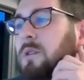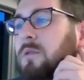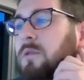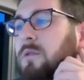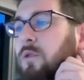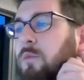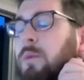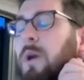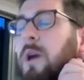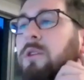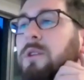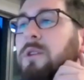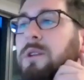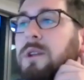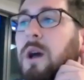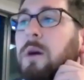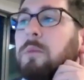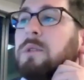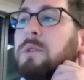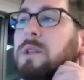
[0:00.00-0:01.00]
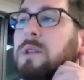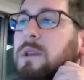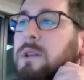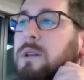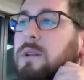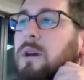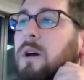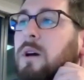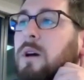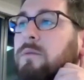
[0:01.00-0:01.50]
So about a
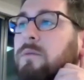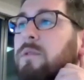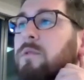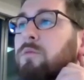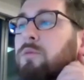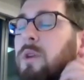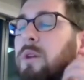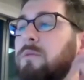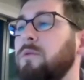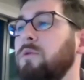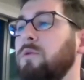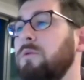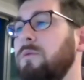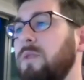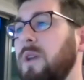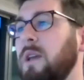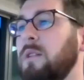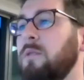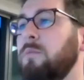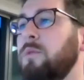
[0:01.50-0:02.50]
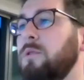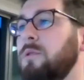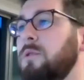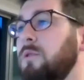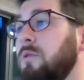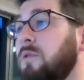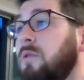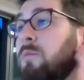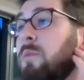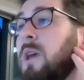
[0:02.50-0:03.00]
doubling of the revenue available
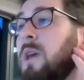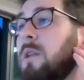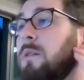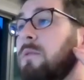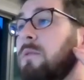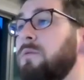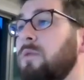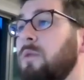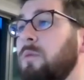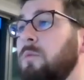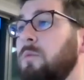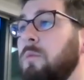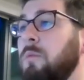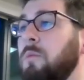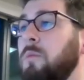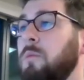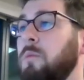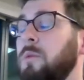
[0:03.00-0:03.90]
to spend from